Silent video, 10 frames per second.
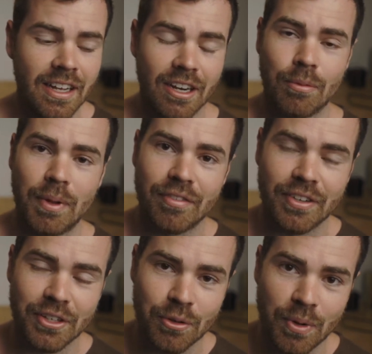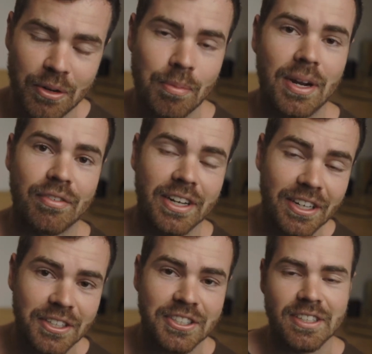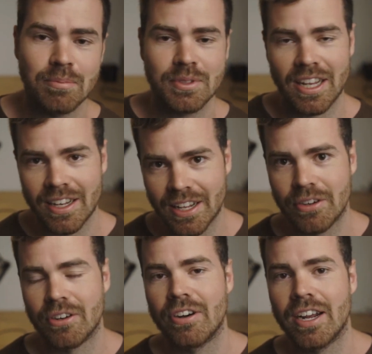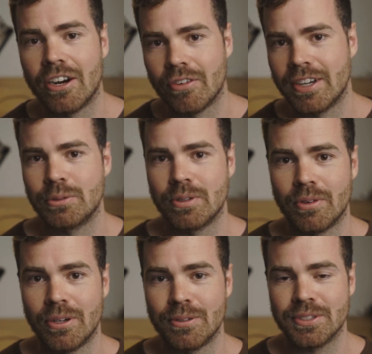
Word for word: It'll benefit you when you apply for internships and later on a graduate role.